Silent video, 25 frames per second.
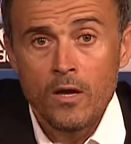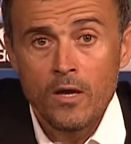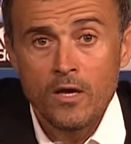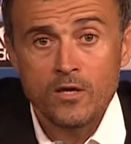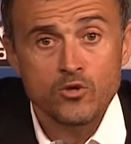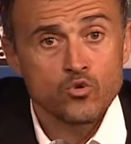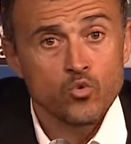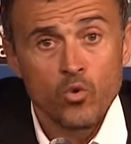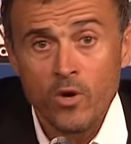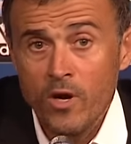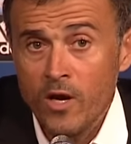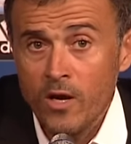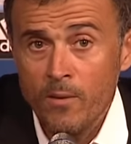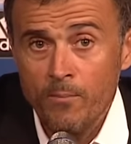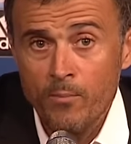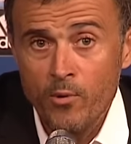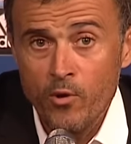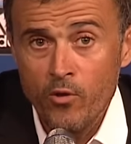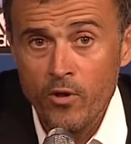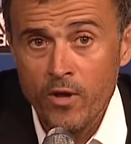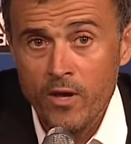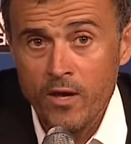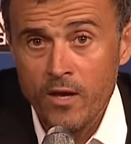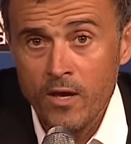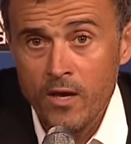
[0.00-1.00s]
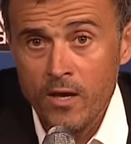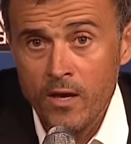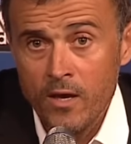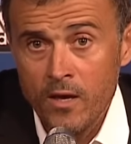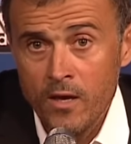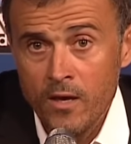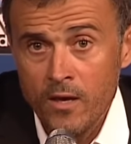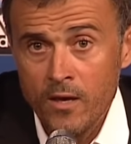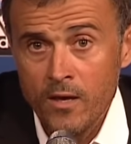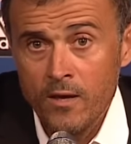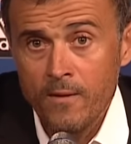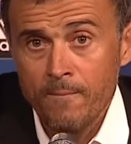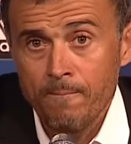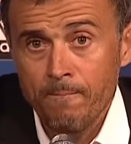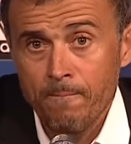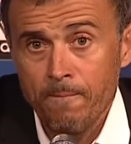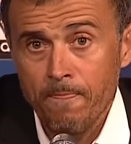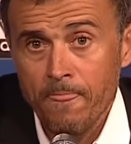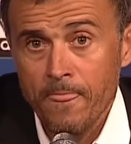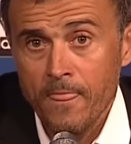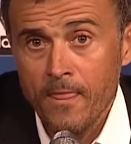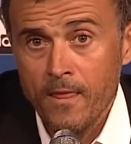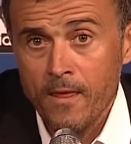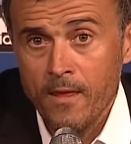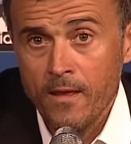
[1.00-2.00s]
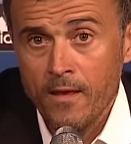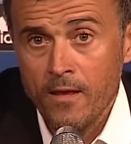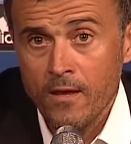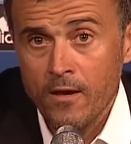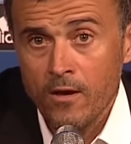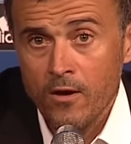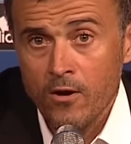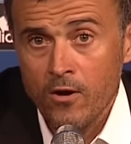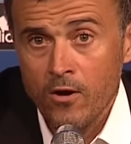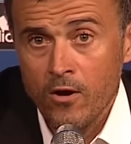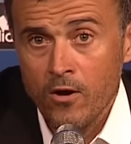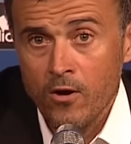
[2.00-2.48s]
It's an example. Given